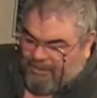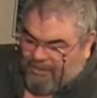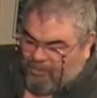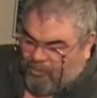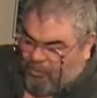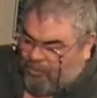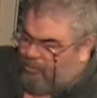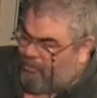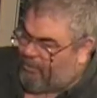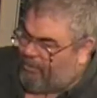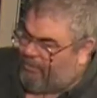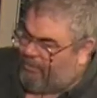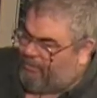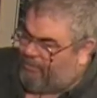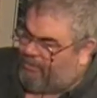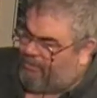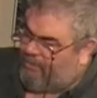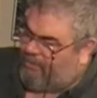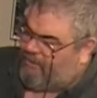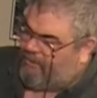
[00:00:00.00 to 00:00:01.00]
but we're
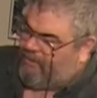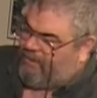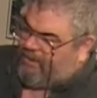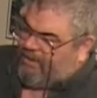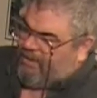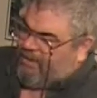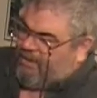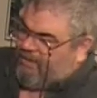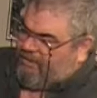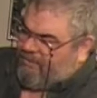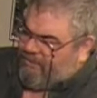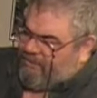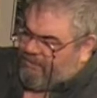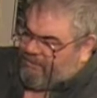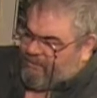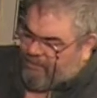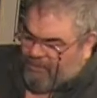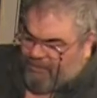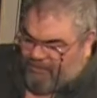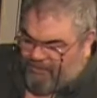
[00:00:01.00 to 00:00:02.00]
down to 5
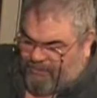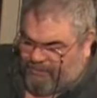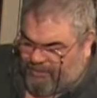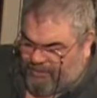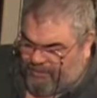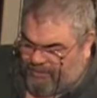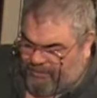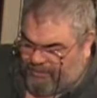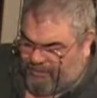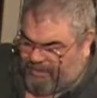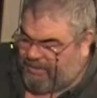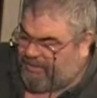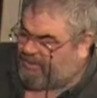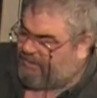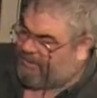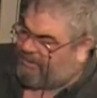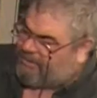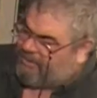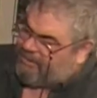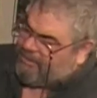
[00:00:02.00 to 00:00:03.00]
sort of regular
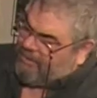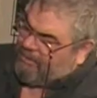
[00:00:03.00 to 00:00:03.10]
keys,